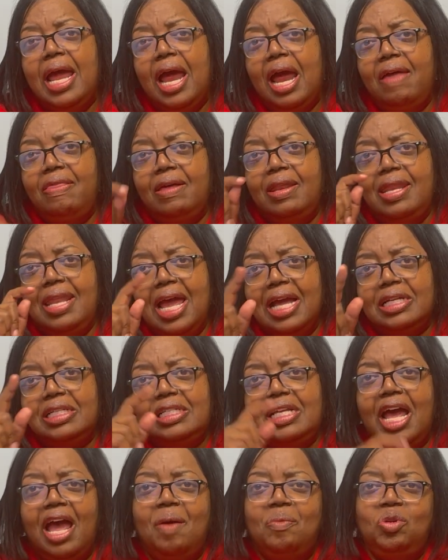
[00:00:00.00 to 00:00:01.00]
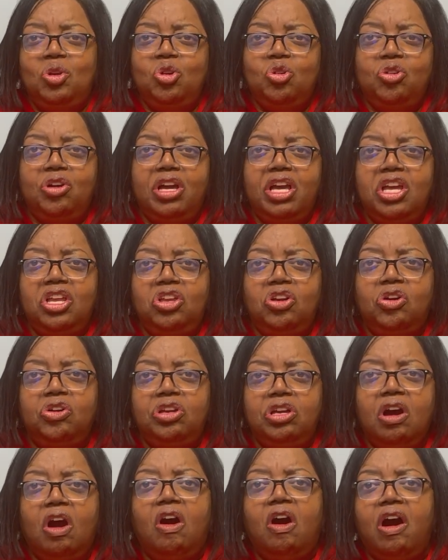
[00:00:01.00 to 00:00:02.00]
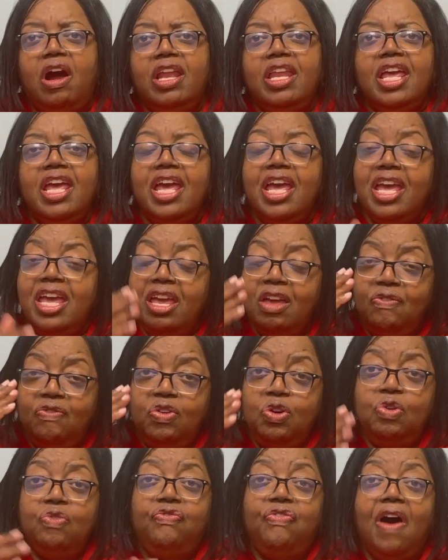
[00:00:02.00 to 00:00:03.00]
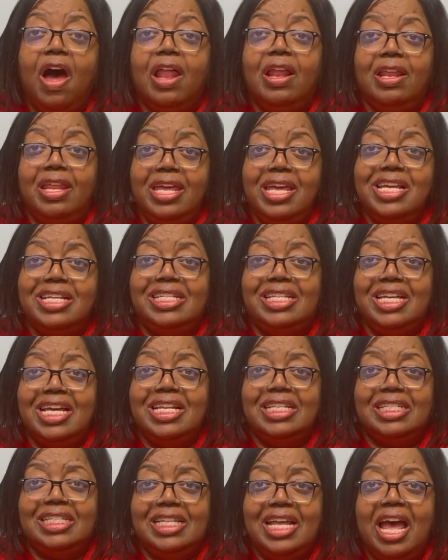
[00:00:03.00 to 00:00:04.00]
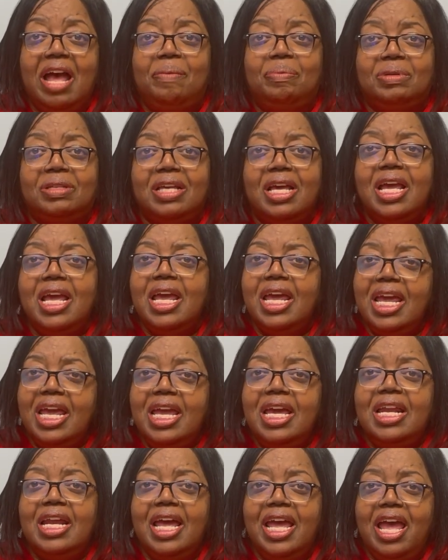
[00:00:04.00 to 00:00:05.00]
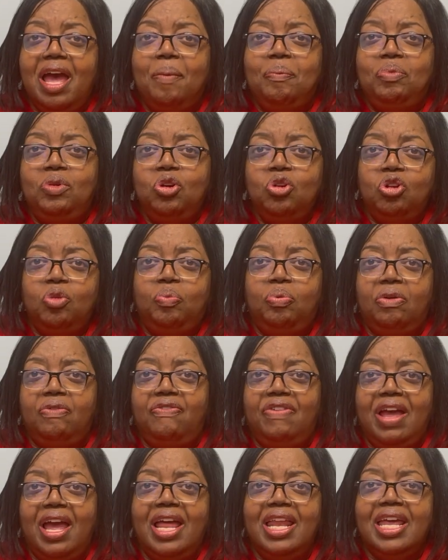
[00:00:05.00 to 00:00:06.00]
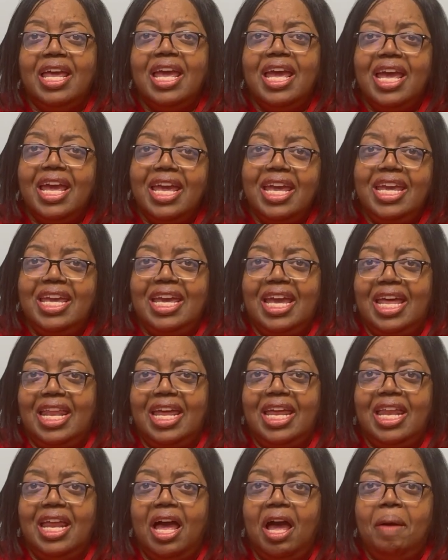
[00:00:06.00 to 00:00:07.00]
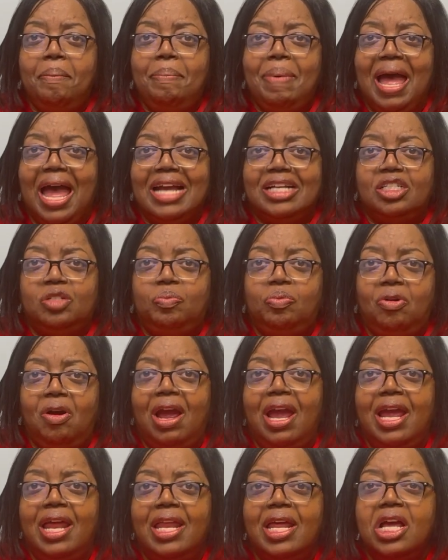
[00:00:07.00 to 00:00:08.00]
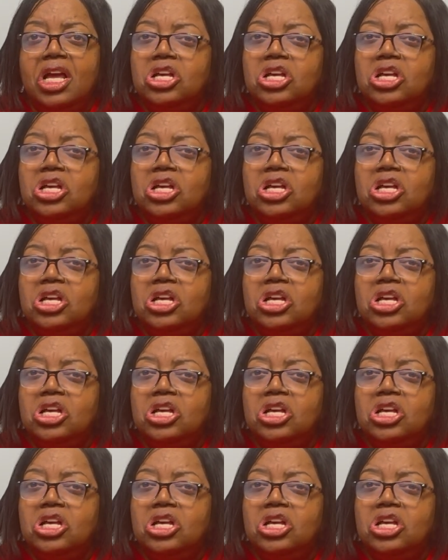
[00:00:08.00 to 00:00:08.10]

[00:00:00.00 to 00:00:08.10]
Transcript: And the next time you're in your yard, if you follow these 10 steps, it'll help you to prevent getting a back sprain.